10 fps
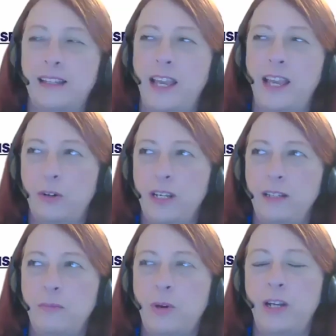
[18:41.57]
a
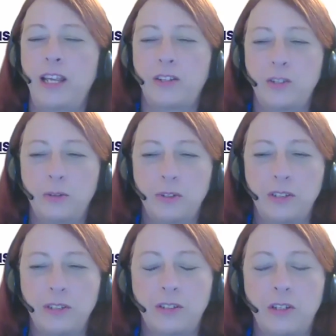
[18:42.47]
green Pontiac
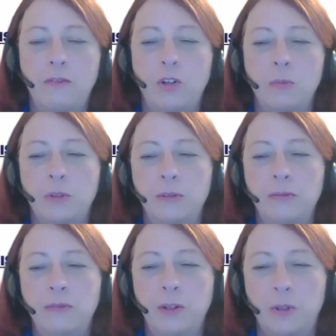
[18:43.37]
Solstice convertible
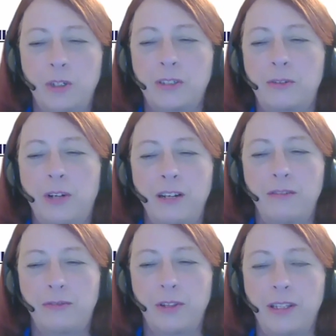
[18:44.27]
that works great
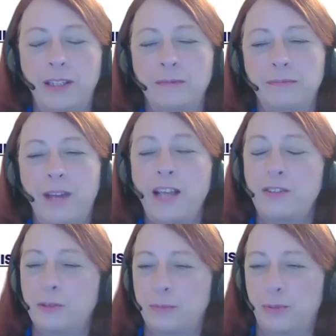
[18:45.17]
for the high
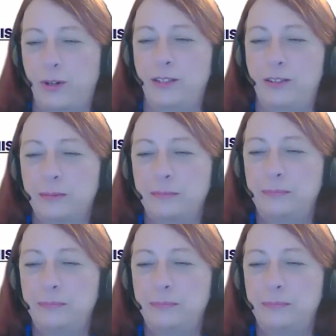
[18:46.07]
school parades.